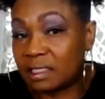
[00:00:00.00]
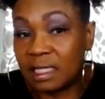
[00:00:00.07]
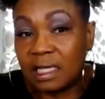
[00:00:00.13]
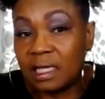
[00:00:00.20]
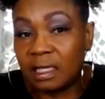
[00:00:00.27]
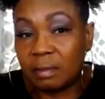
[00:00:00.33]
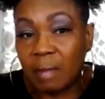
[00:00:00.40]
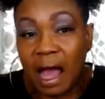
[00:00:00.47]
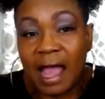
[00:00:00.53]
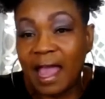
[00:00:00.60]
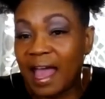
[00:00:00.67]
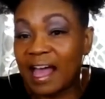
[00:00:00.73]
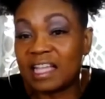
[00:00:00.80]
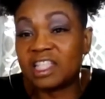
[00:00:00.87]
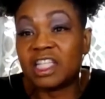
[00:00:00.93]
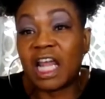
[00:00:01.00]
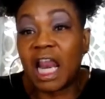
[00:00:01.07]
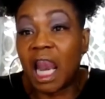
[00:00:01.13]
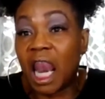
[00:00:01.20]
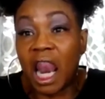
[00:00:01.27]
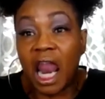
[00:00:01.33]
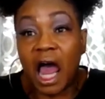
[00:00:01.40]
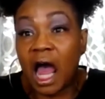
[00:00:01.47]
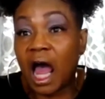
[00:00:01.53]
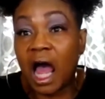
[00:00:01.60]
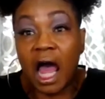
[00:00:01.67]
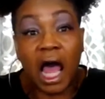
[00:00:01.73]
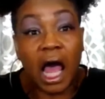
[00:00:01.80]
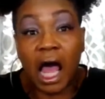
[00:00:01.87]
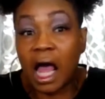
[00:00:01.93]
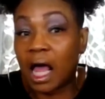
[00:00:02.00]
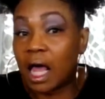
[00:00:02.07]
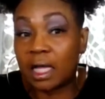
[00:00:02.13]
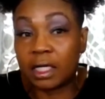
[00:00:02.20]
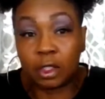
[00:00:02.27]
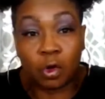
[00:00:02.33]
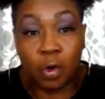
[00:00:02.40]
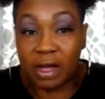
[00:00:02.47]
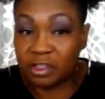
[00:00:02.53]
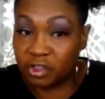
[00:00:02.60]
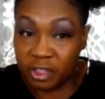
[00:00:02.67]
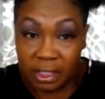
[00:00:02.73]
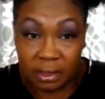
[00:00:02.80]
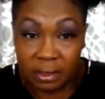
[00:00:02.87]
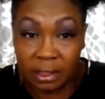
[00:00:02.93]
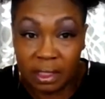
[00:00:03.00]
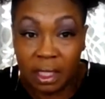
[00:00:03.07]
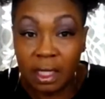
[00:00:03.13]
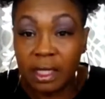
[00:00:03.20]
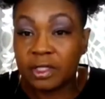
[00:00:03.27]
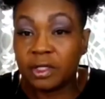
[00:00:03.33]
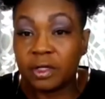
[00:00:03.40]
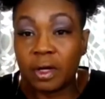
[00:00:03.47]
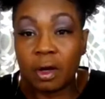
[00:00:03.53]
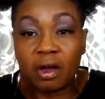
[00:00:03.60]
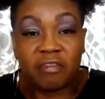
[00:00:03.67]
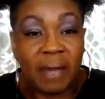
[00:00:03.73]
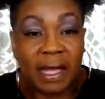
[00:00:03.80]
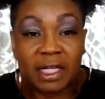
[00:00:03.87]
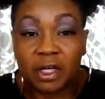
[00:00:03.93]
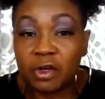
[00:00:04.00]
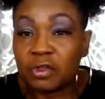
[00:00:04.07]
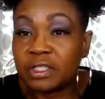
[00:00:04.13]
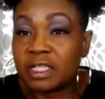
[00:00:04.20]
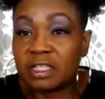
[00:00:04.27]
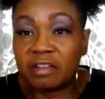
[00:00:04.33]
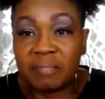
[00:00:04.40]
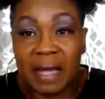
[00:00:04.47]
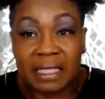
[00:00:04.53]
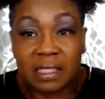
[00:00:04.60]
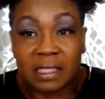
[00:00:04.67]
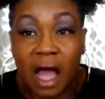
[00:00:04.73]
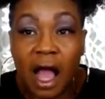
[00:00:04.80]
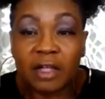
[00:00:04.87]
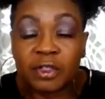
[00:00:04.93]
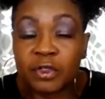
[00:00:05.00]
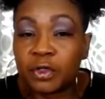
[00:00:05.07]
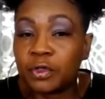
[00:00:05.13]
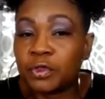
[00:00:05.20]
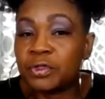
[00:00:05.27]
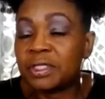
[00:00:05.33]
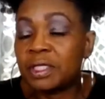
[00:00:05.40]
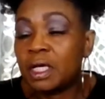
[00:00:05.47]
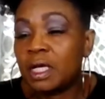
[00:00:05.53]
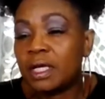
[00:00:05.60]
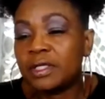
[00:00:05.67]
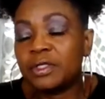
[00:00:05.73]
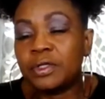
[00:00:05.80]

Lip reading: team. I asked a lot of questions, of my nurses, of my doctors.